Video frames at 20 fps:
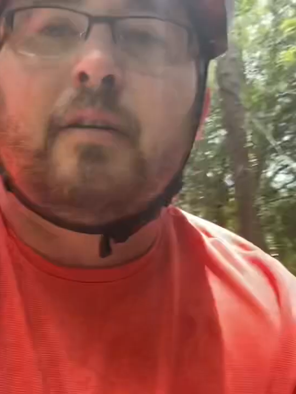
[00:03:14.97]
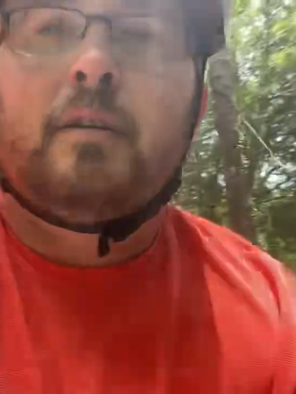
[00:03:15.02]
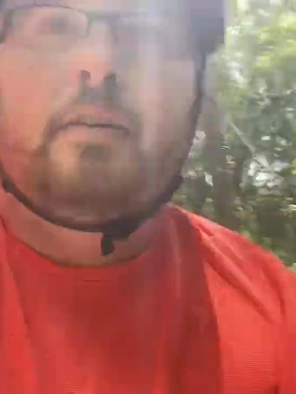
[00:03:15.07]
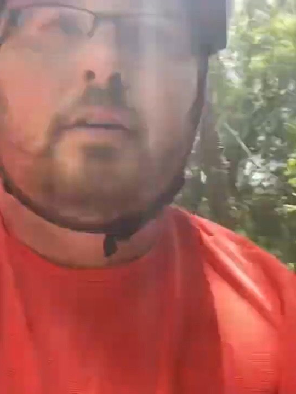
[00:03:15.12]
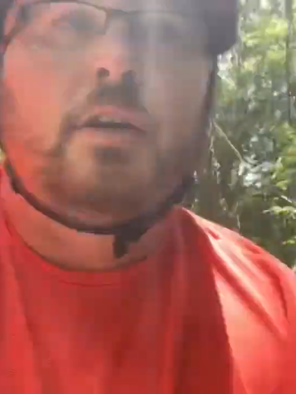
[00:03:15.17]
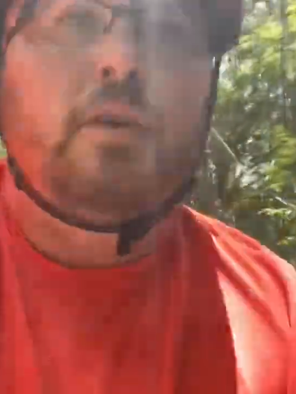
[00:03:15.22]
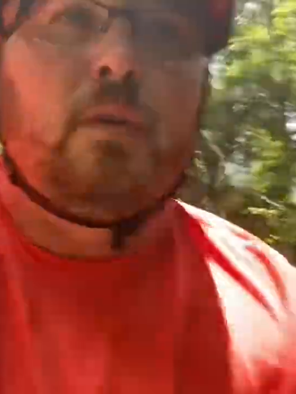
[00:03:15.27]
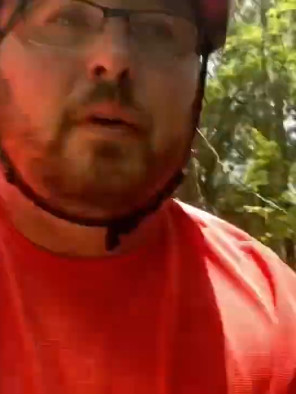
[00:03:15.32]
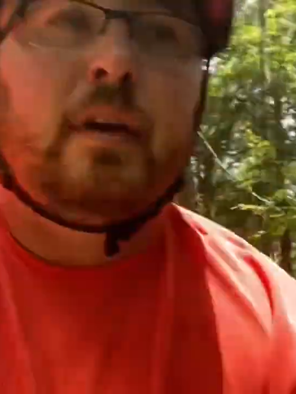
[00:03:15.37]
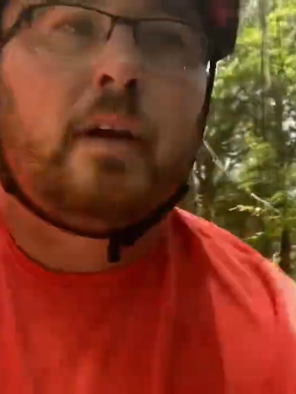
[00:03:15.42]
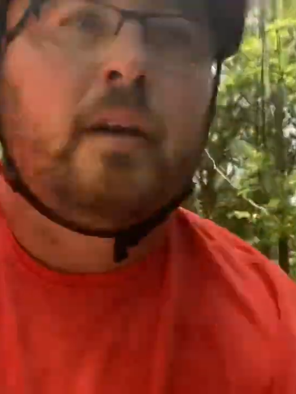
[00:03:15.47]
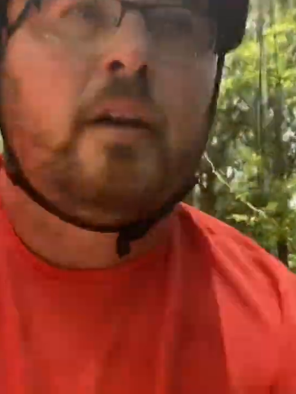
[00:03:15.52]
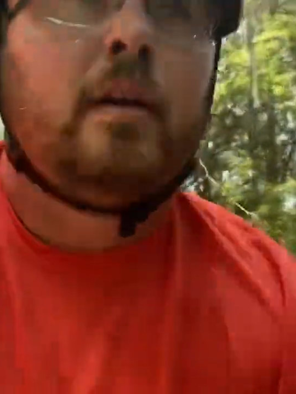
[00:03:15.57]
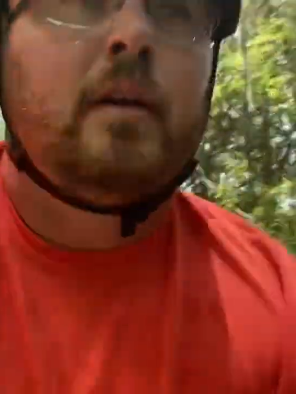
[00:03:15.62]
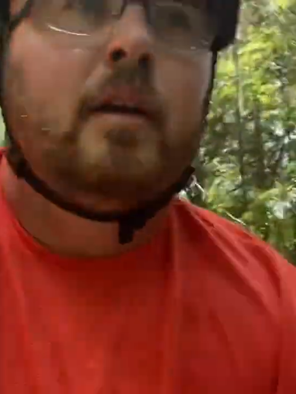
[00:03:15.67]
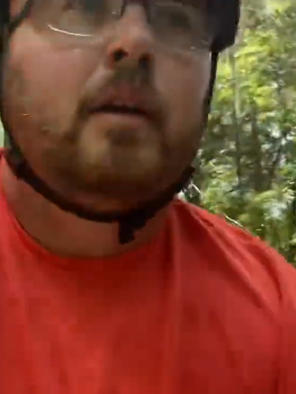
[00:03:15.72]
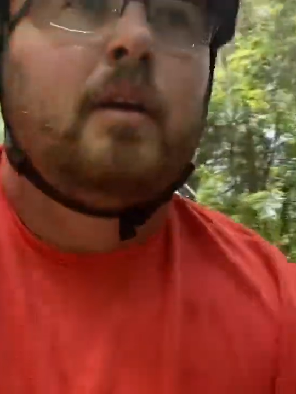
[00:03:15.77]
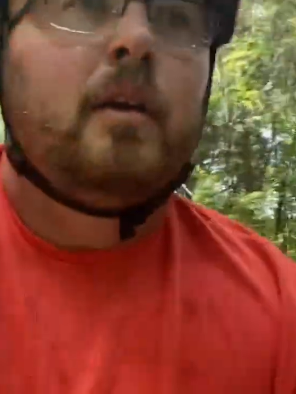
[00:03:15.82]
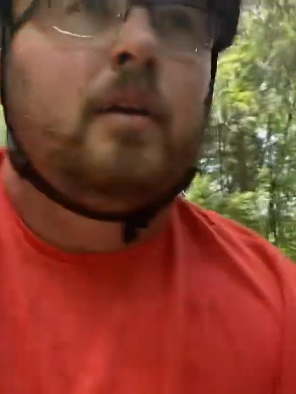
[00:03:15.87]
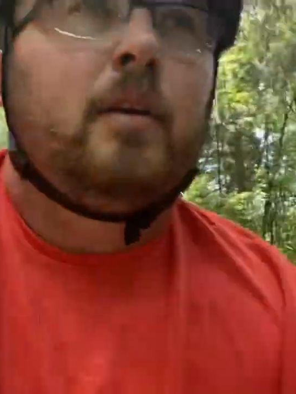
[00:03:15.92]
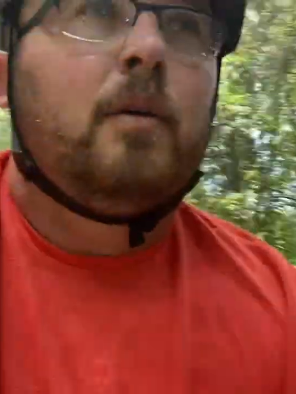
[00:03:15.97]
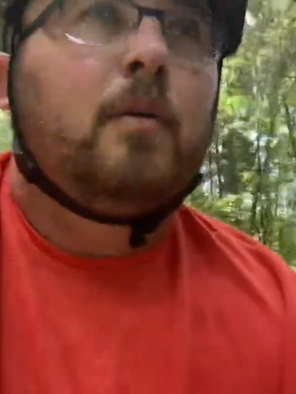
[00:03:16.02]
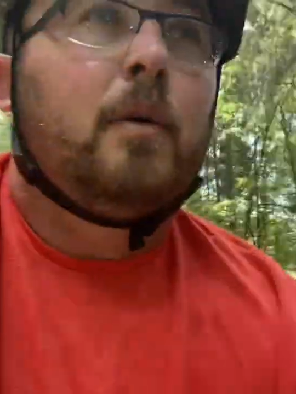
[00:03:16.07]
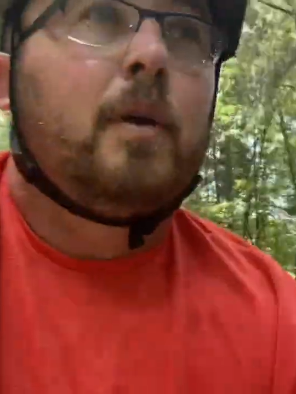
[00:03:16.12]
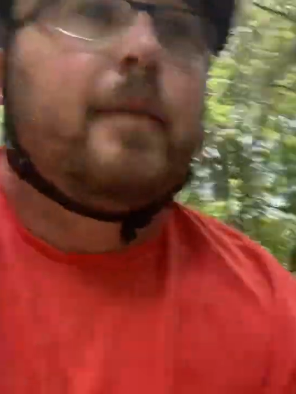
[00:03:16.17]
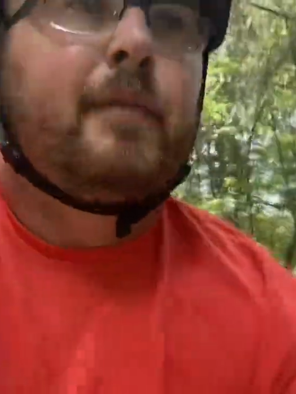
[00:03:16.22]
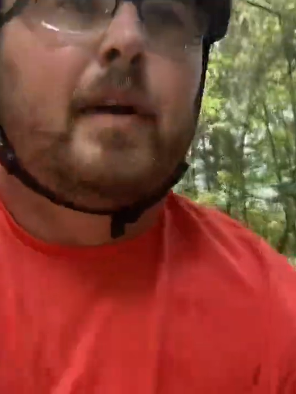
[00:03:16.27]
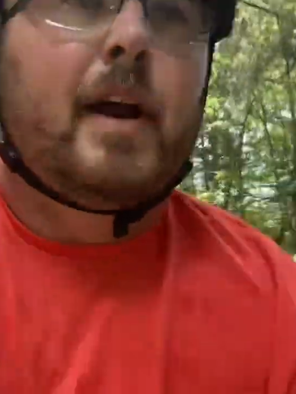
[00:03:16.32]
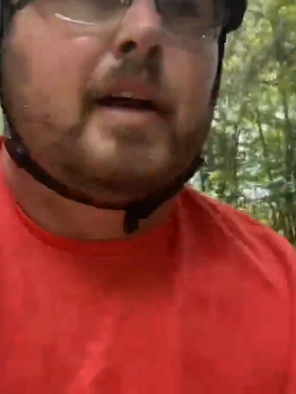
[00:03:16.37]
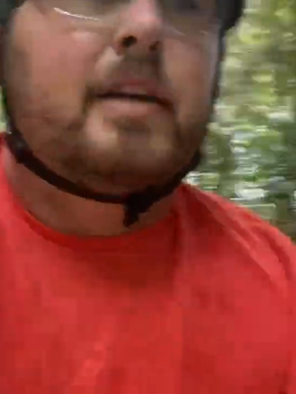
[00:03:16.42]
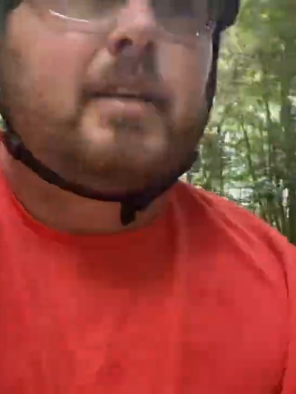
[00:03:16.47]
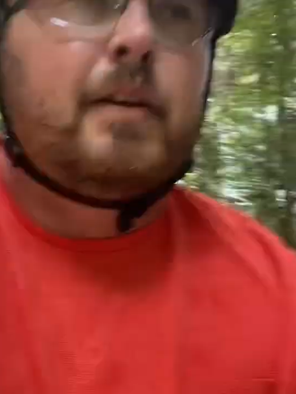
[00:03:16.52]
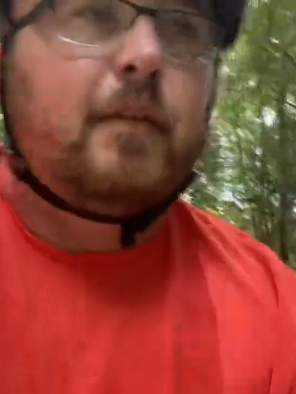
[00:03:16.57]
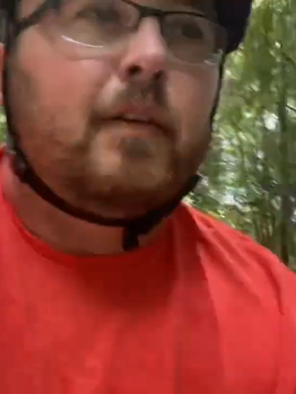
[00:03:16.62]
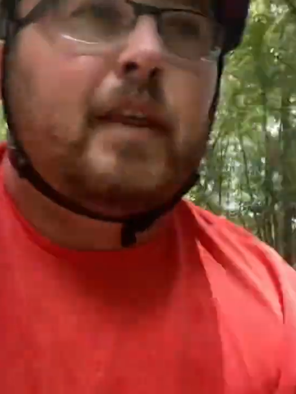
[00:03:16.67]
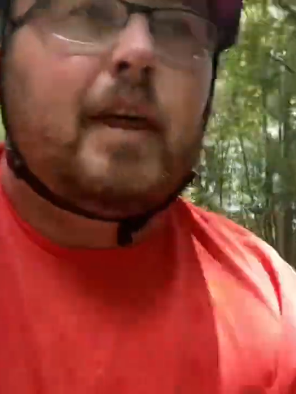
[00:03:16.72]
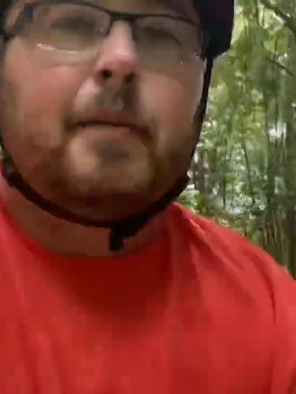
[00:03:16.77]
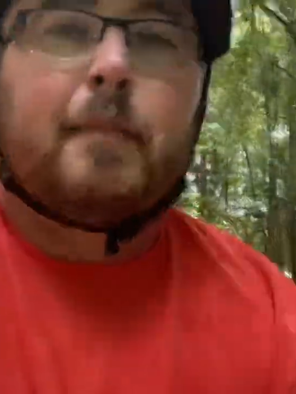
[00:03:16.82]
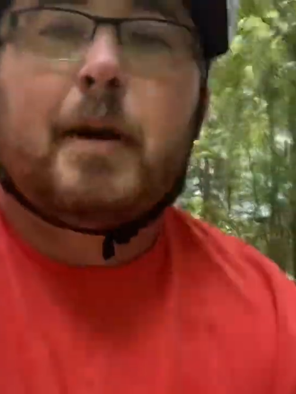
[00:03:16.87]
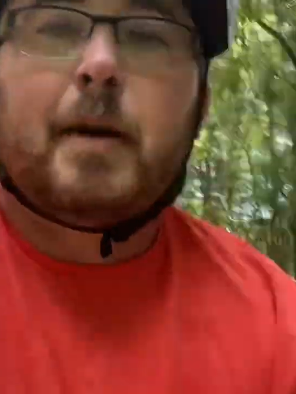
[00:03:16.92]
doing whatever
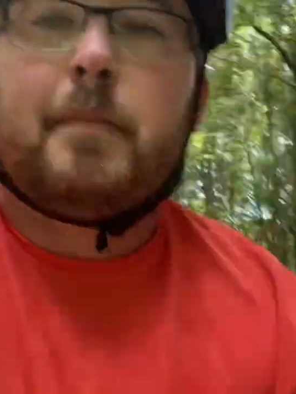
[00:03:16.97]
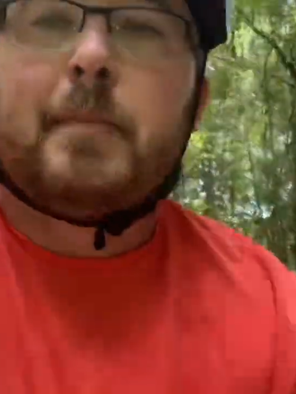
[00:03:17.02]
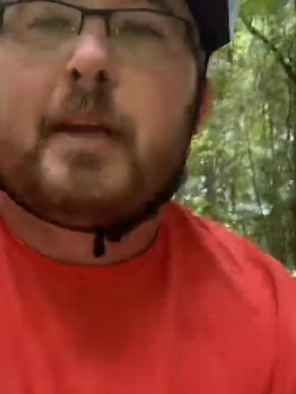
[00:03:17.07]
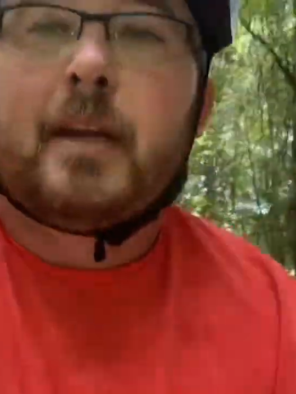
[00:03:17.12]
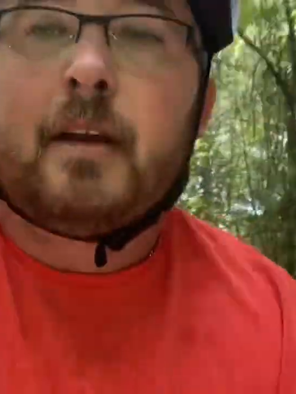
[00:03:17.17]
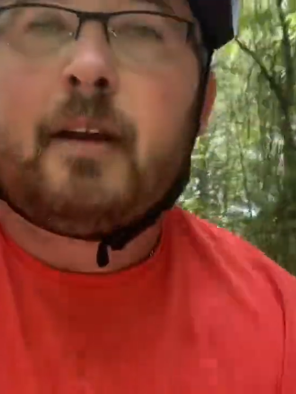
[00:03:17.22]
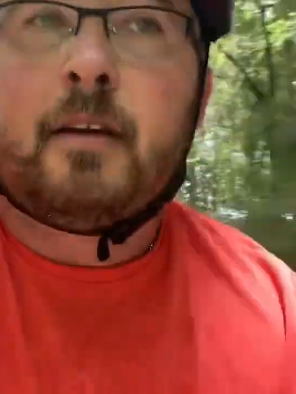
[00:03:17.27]
activity that might be.